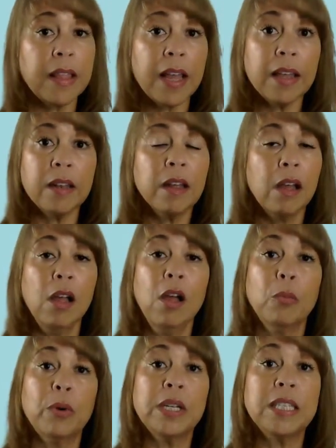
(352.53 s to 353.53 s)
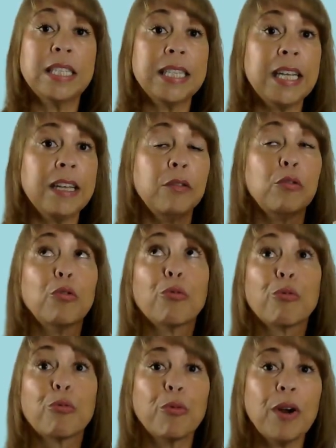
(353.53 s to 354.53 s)
Then we see
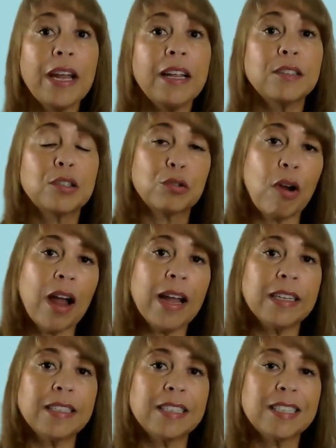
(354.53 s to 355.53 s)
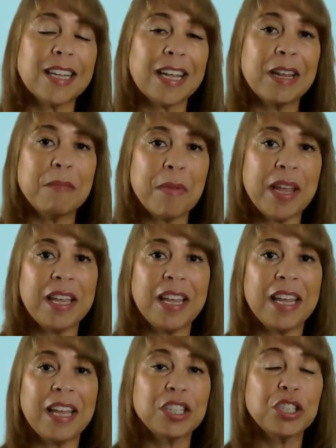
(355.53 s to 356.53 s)
great strides in
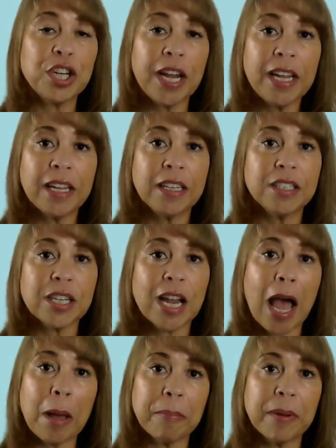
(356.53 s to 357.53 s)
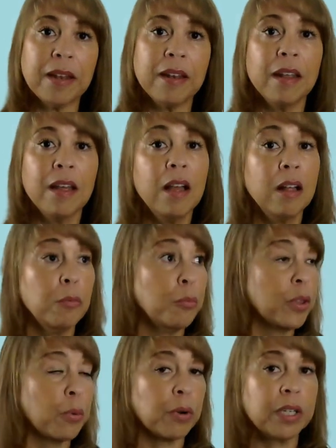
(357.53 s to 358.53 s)
making change happen
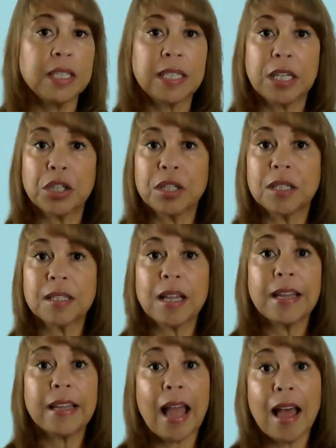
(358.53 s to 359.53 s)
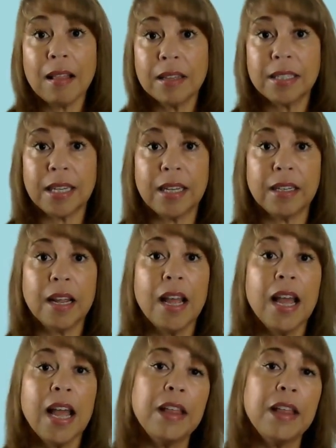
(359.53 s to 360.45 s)
with organizations like Aledade,